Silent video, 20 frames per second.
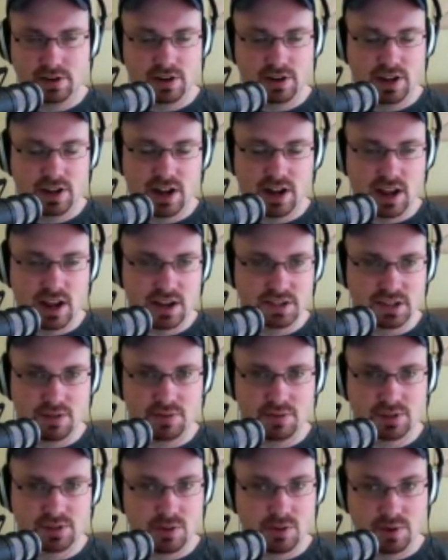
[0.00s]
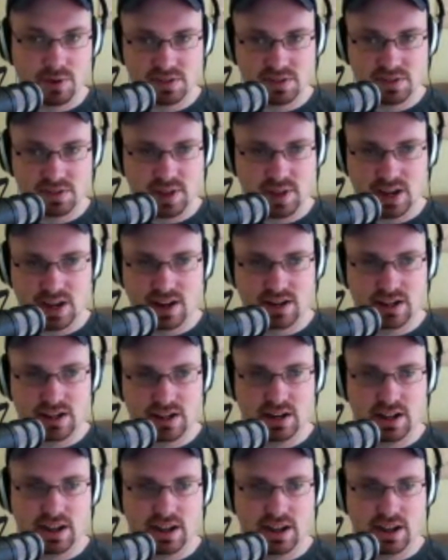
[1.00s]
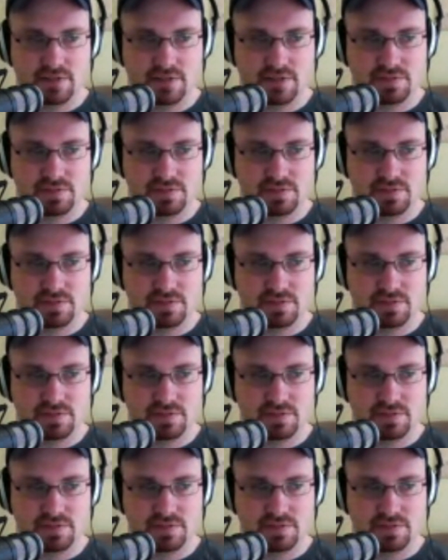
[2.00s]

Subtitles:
in hindsight was always a bad idea to have